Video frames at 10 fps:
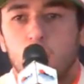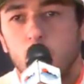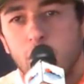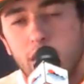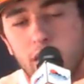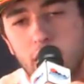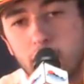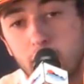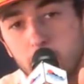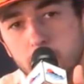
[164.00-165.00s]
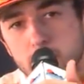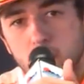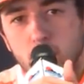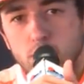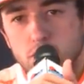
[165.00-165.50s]
Well, I think it depends
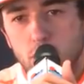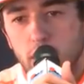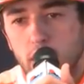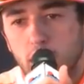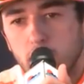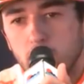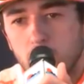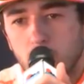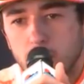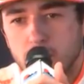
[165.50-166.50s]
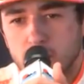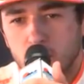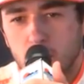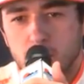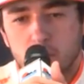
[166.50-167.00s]
on who's where and what the
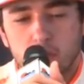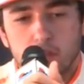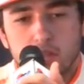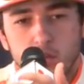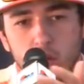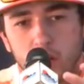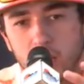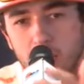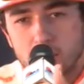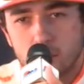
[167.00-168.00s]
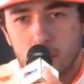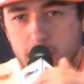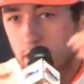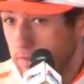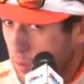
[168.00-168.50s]
situation is and what guys are
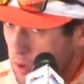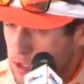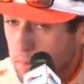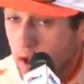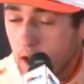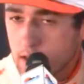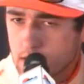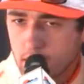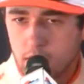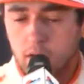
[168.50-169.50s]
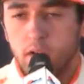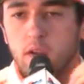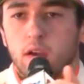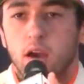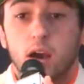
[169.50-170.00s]
racing for what spots. And,
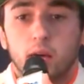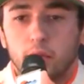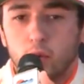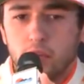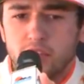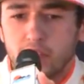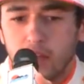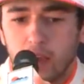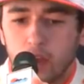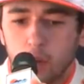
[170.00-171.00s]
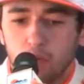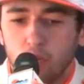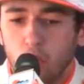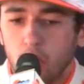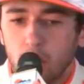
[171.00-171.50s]
we've seen that here
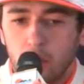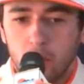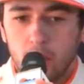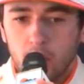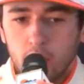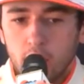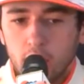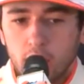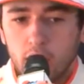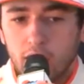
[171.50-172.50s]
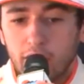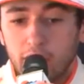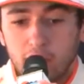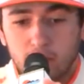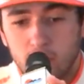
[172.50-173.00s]
before. I
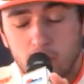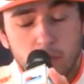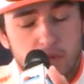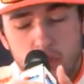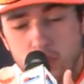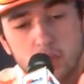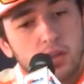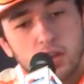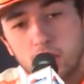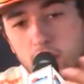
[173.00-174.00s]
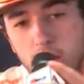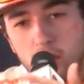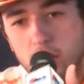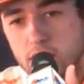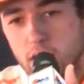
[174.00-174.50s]
think if you're in a position that,
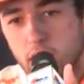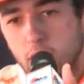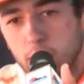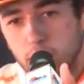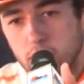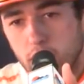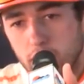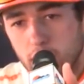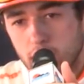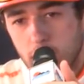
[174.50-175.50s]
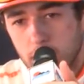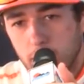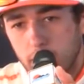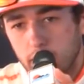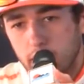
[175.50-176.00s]
it's going to help you, I think you got to be
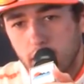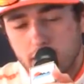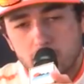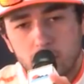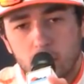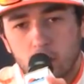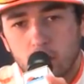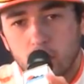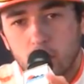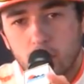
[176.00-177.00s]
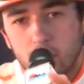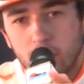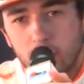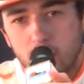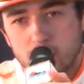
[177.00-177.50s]
pretty aggressive. I
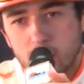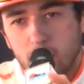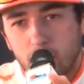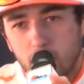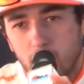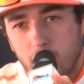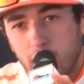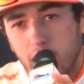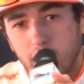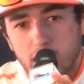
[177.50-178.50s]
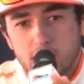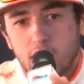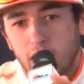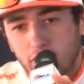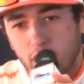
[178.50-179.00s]
think there's definitely a line as to
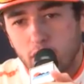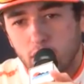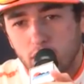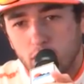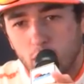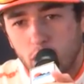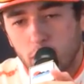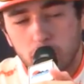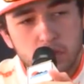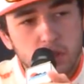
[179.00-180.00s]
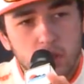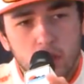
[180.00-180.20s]
how far you want to push it.